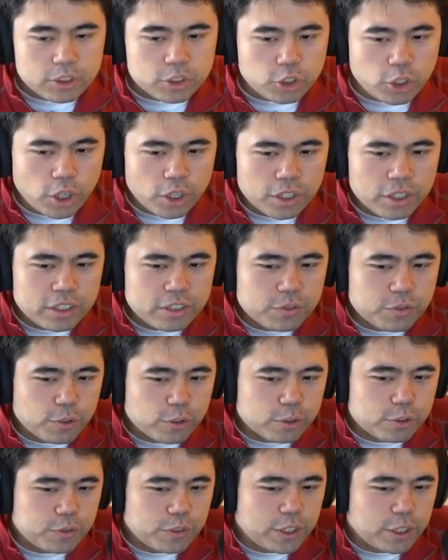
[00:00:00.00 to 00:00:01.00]
Charlie's
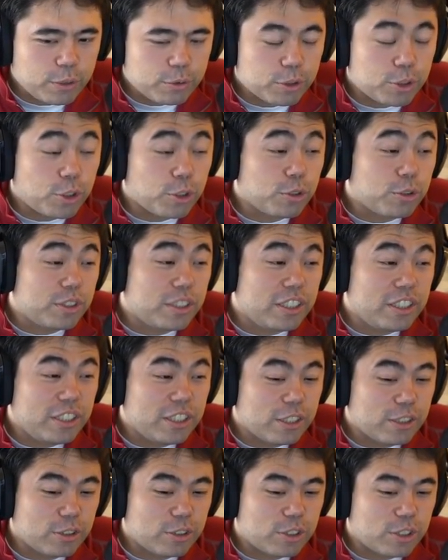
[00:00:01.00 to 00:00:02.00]
first video was 13
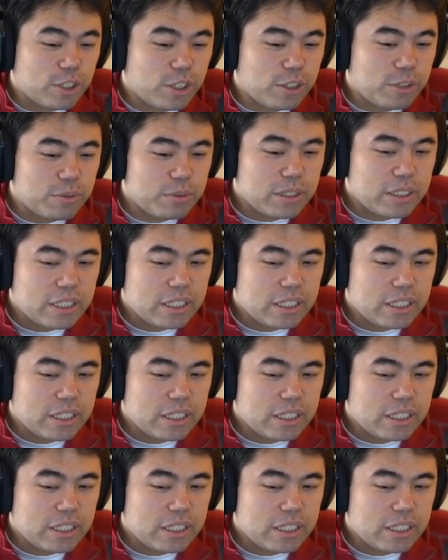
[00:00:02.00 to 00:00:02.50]
years ago.